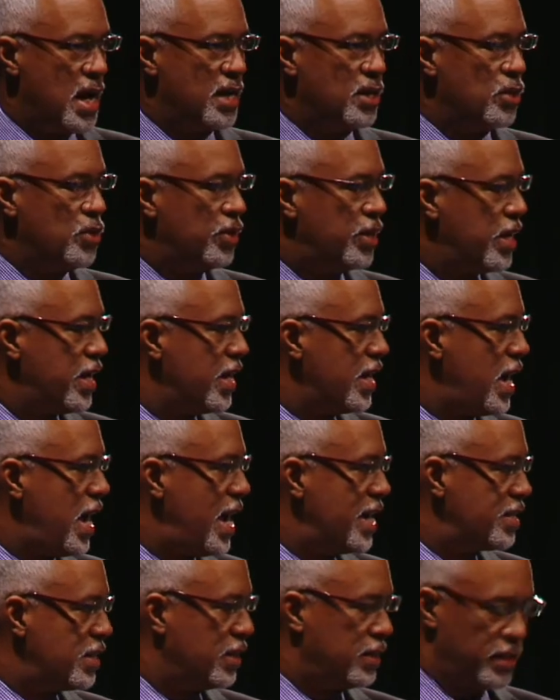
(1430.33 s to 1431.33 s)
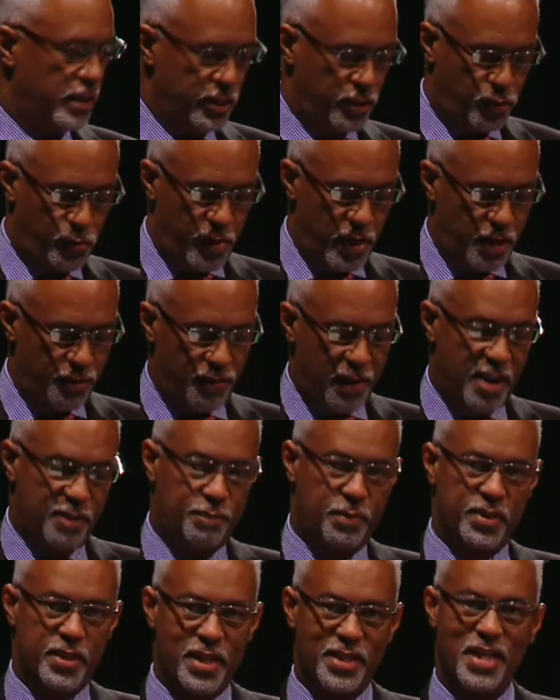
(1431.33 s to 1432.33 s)
and looking at least
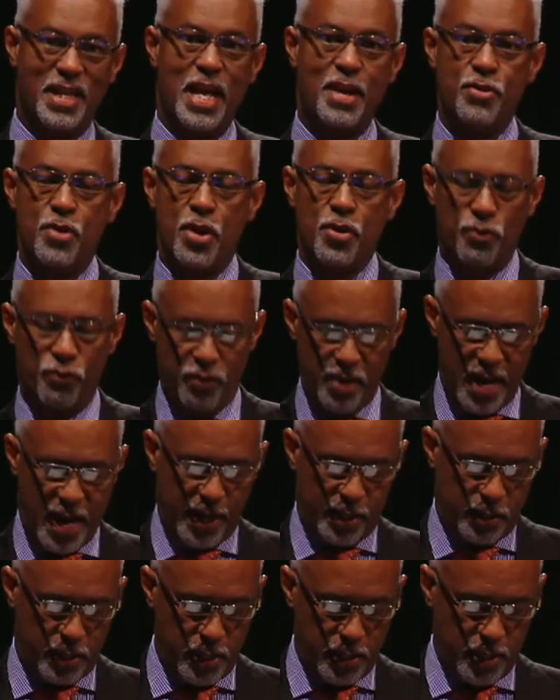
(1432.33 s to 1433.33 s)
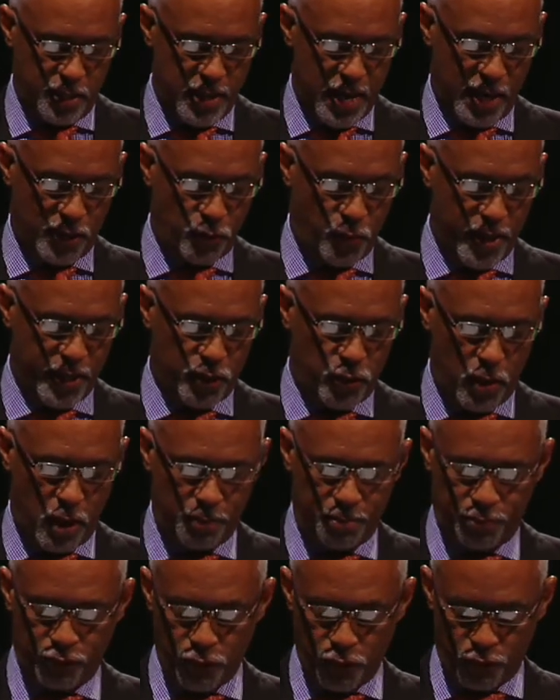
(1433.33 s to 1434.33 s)
25% and then reacting in that way so
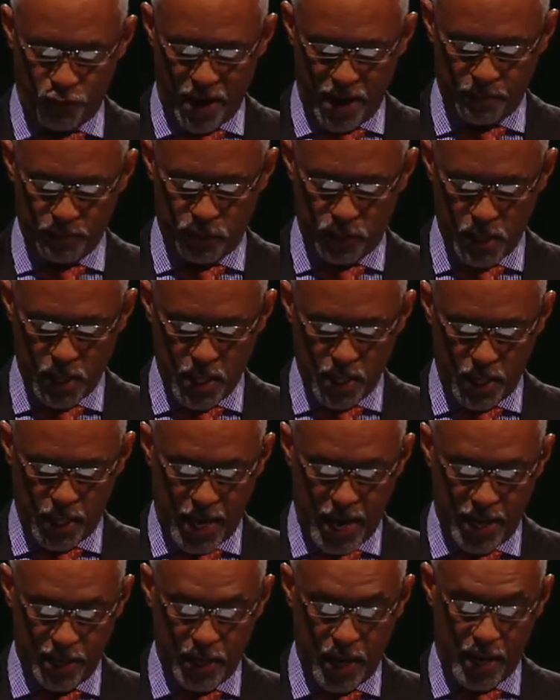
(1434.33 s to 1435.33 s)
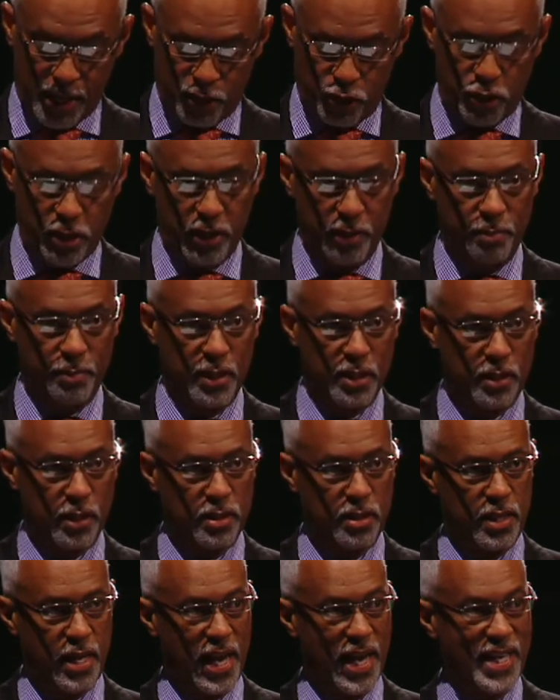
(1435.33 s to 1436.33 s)
our programs can actually be
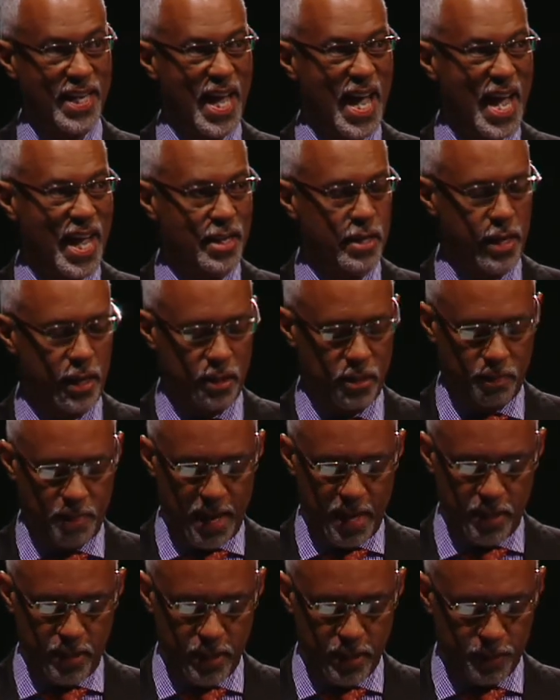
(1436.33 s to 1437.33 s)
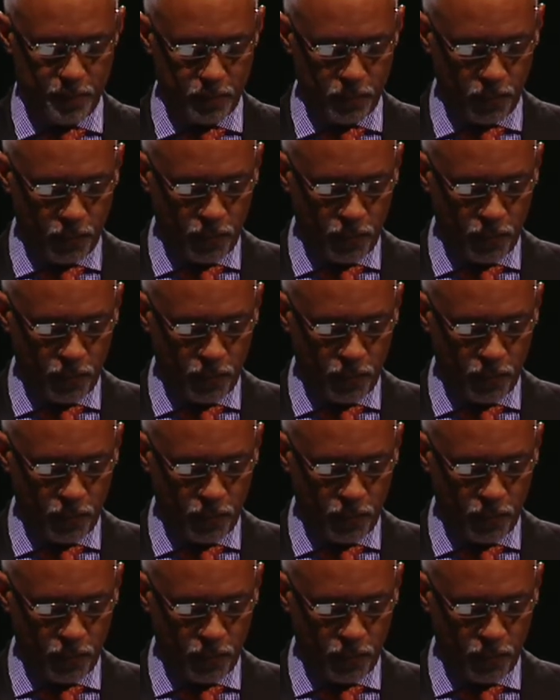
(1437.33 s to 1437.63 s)
sustained and expanded.